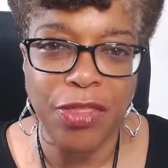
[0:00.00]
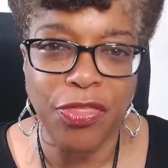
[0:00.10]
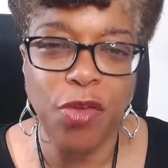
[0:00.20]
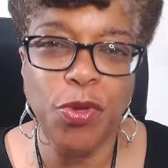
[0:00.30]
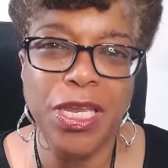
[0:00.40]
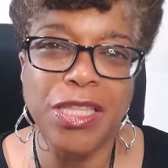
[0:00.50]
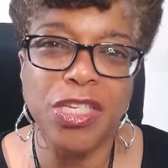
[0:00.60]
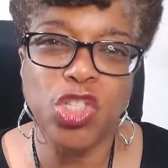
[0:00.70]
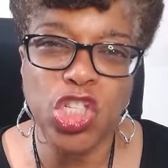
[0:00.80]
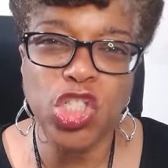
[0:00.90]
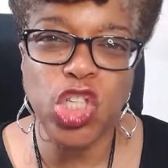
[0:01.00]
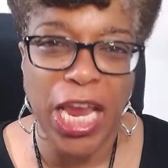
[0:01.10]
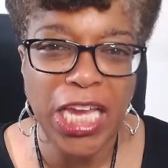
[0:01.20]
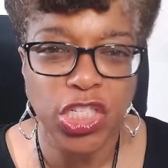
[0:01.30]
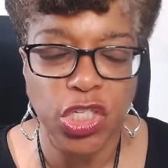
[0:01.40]
I think we need to just
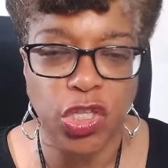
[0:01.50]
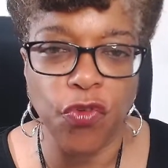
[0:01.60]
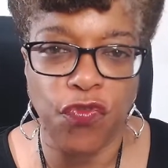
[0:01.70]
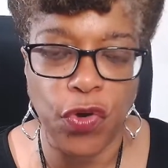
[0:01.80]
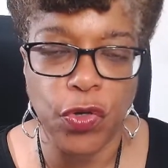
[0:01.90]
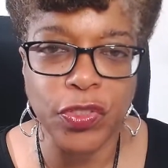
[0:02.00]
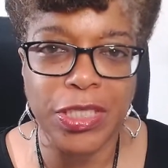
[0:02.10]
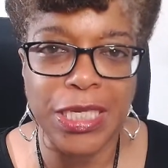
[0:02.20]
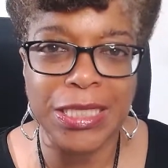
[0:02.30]
change it though first,